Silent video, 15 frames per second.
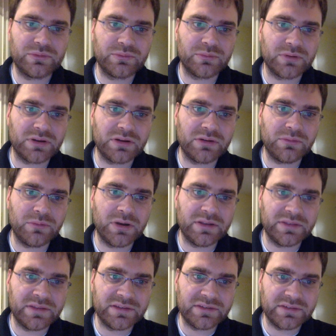We're going to
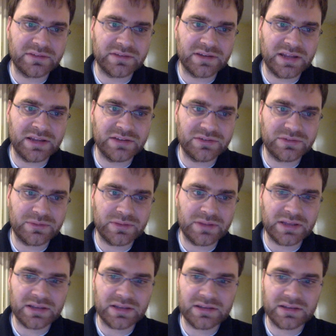want, this is an inch
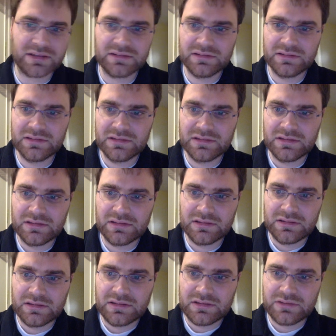thick.
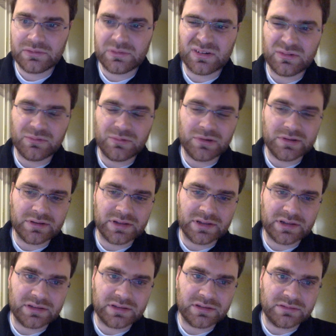So we're going to want like
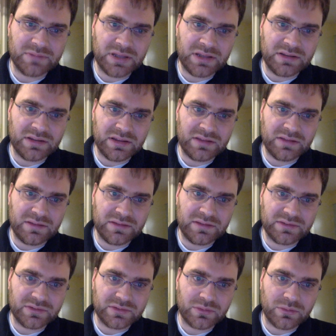and then
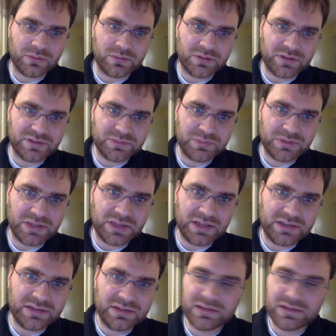this is 1/4 inch plate.